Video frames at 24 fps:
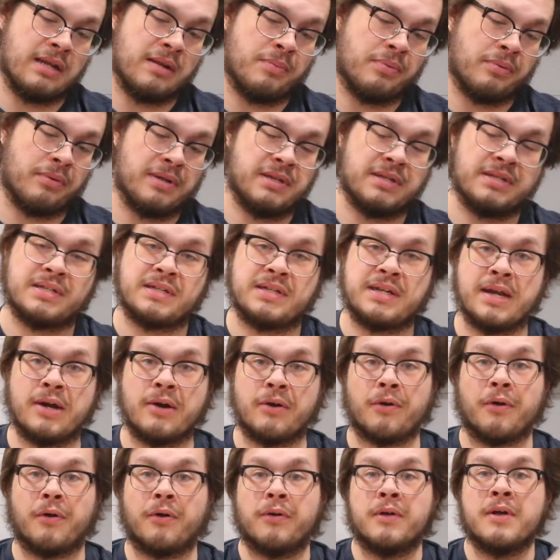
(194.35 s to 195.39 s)
He plays
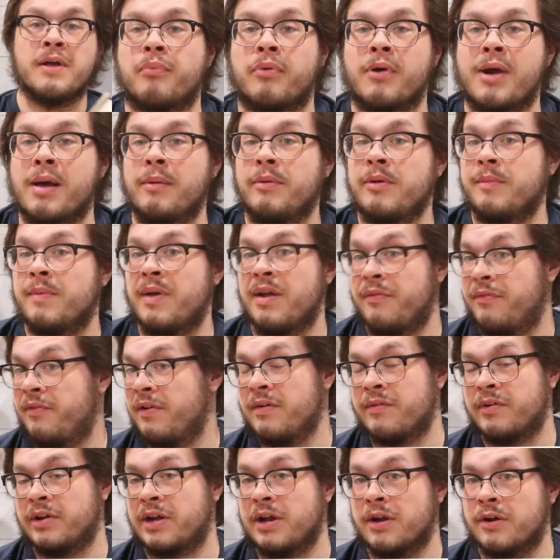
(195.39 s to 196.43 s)
Daryl, probably my
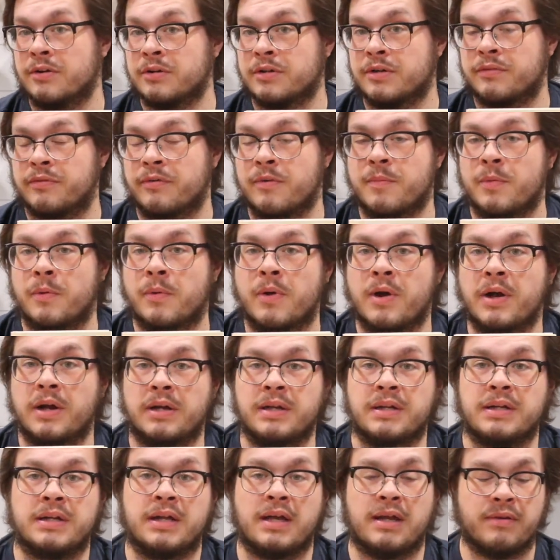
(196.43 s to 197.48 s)
favorite character from The
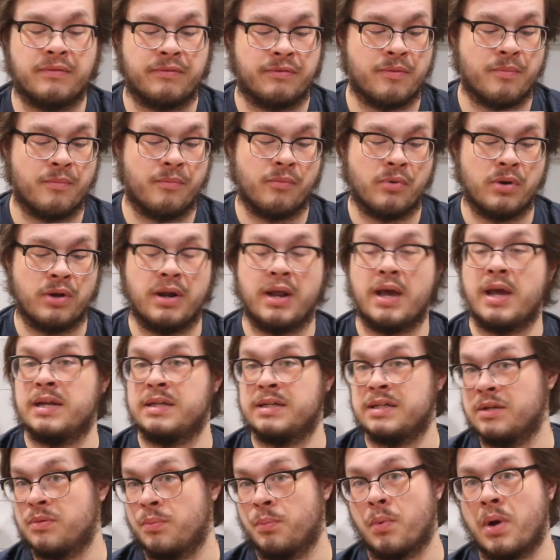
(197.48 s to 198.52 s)
Walking Dead from what I
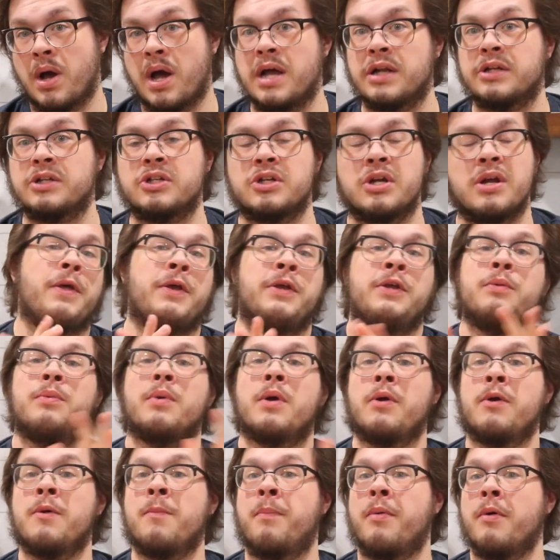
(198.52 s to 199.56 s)
did watch. He
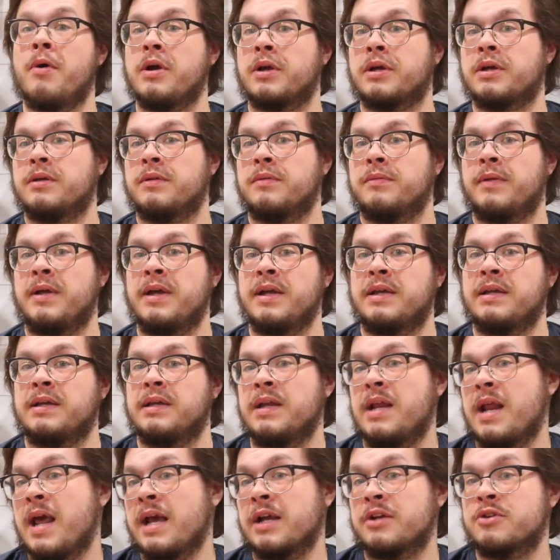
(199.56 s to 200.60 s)
wrote a book, like
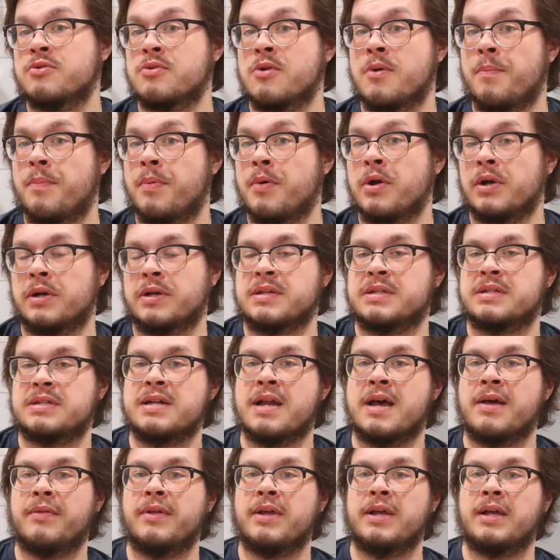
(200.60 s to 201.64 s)
an actual book. It's
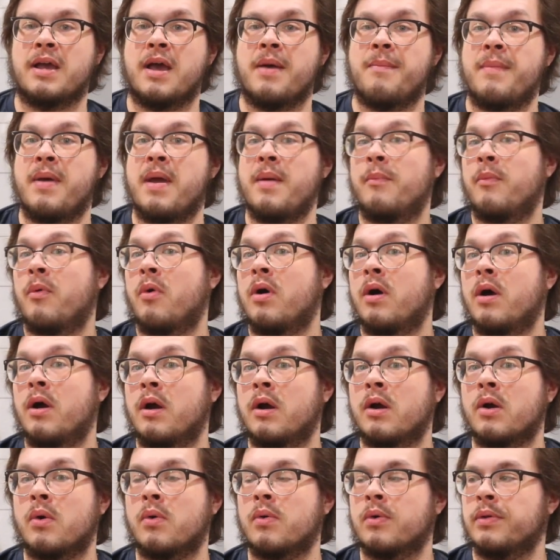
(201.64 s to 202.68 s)
not like a
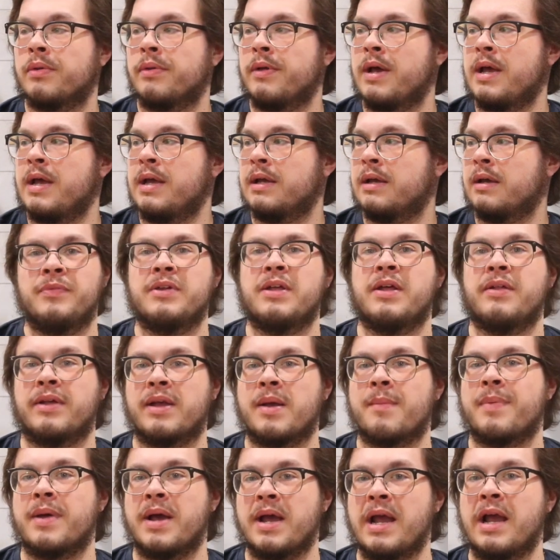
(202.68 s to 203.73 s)
memoir or like, yeah, like
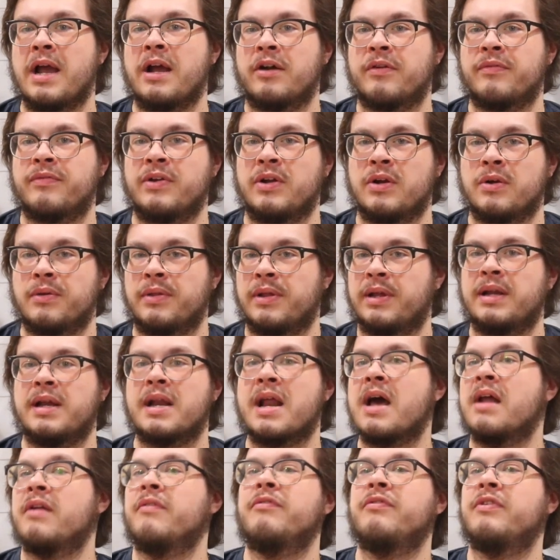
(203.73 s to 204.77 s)
a biography or like a
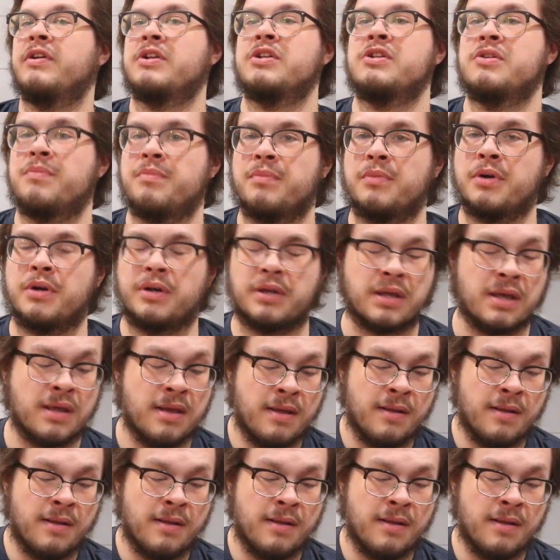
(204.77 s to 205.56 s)
nonfiction book.